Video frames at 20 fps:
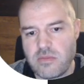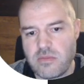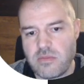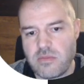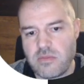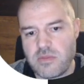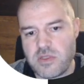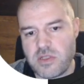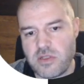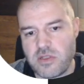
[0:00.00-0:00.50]

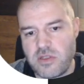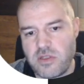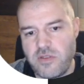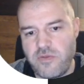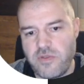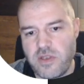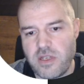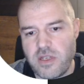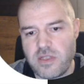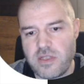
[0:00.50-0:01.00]

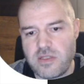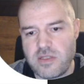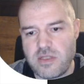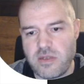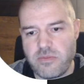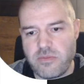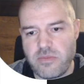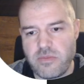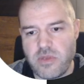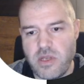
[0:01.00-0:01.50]
certificates,
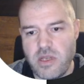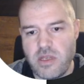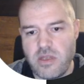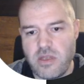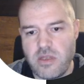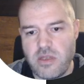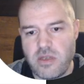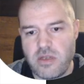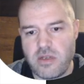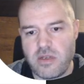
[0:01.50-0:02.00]
some
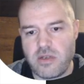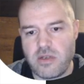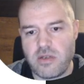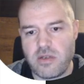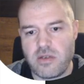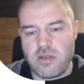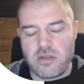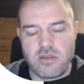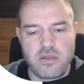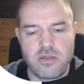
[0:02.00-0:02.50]

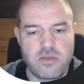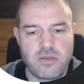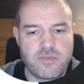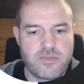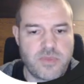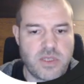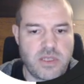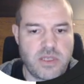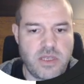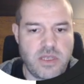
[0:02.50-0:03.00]

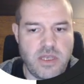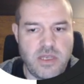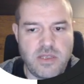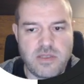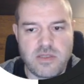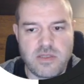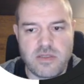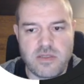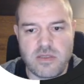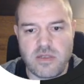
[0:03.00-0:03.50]

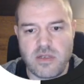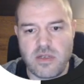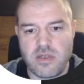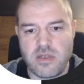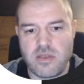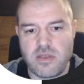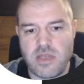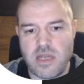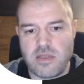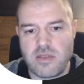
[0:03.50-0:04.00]
keys
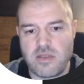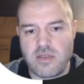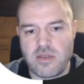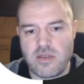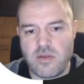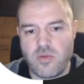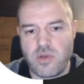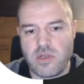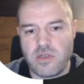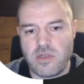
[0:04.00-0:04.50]
that
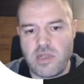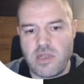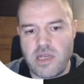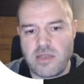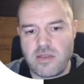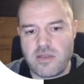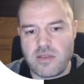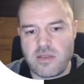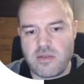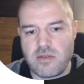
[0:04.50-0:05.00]
will
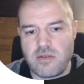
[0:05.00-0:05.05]
let